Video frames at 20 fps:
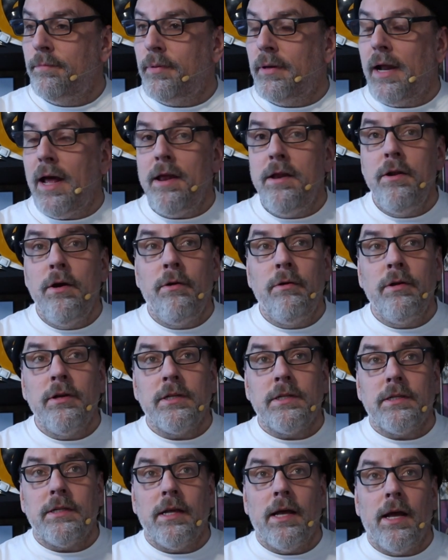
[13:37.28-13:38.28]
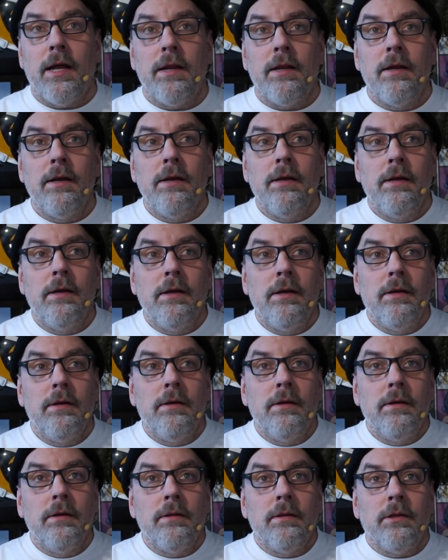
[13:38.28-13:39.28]
but I noticed that
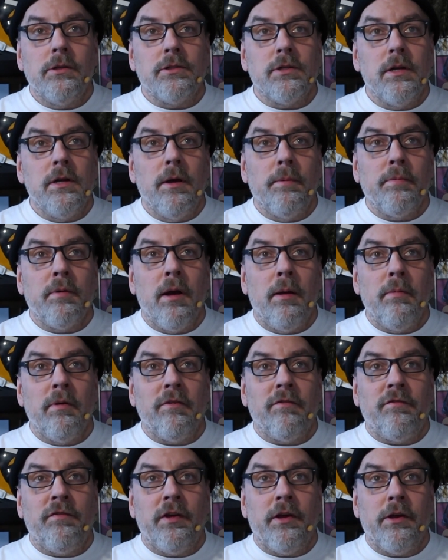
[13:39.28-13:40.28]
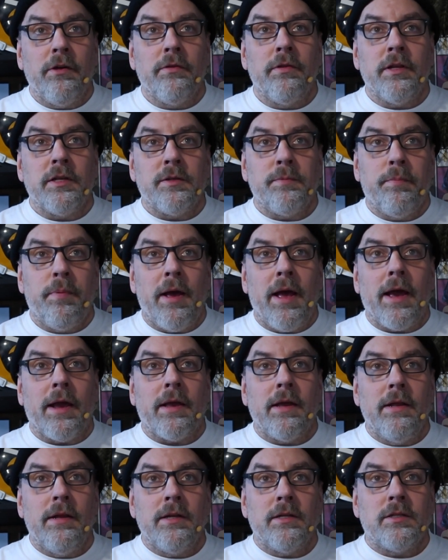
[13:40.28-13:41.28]
there's an upcoming figure that's
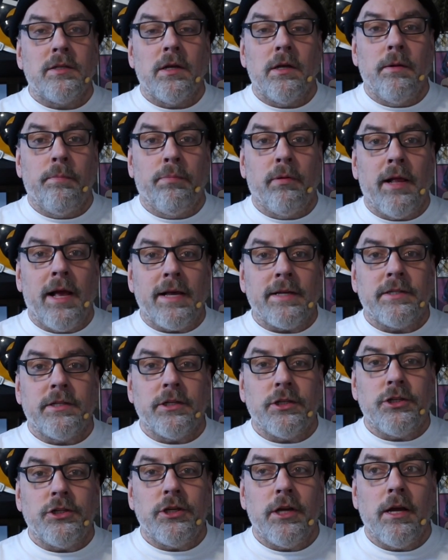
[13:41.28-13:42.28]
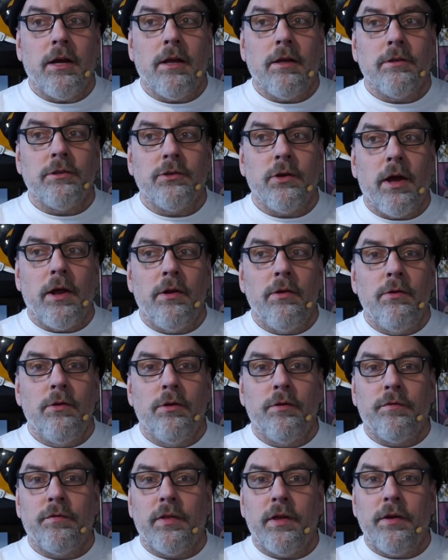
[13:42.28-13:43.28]
back in its a plastic shell. So I don't
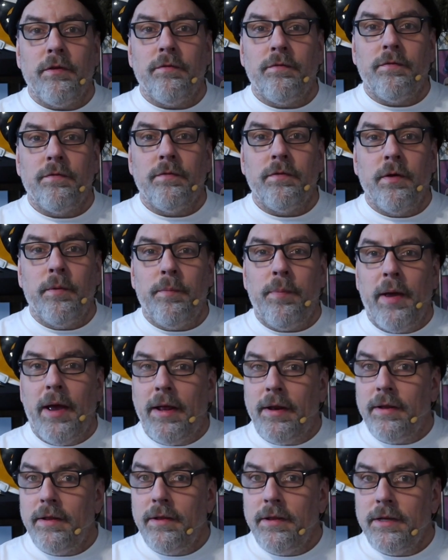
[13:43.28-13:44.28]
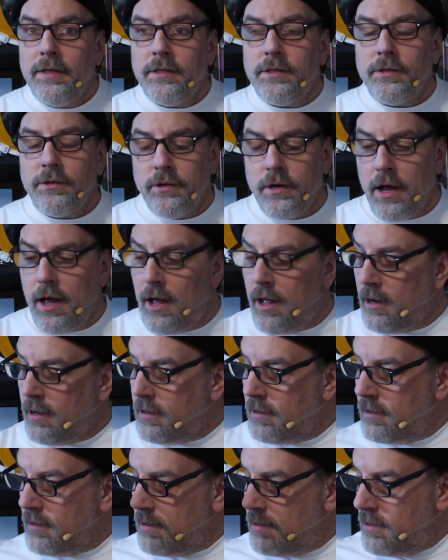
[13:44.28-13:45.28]
know if they've abandoned this or
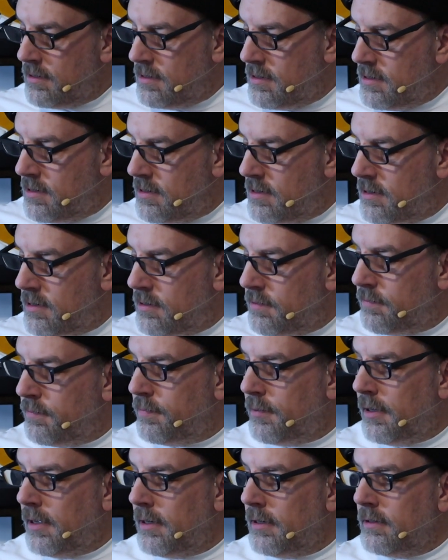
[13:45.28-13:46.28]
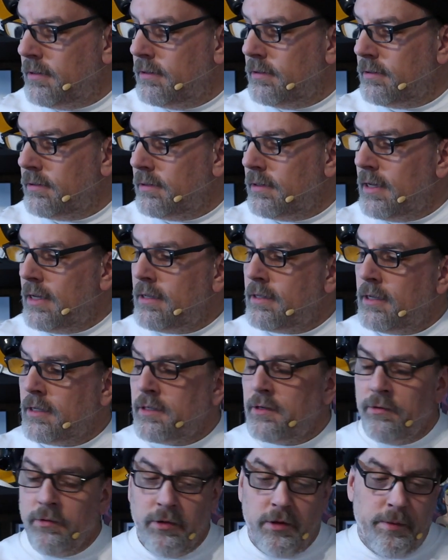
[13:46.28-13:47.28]
not, but it
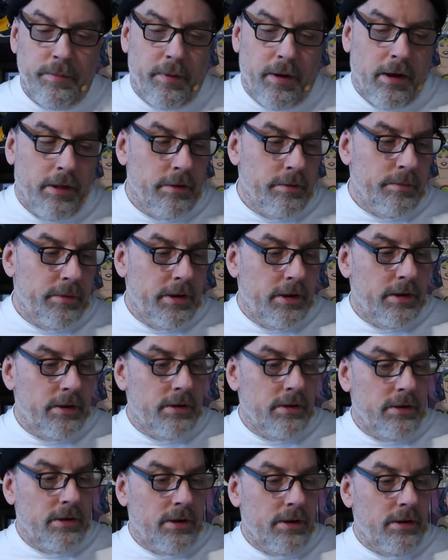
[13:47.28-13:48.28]
doesn't really bother me.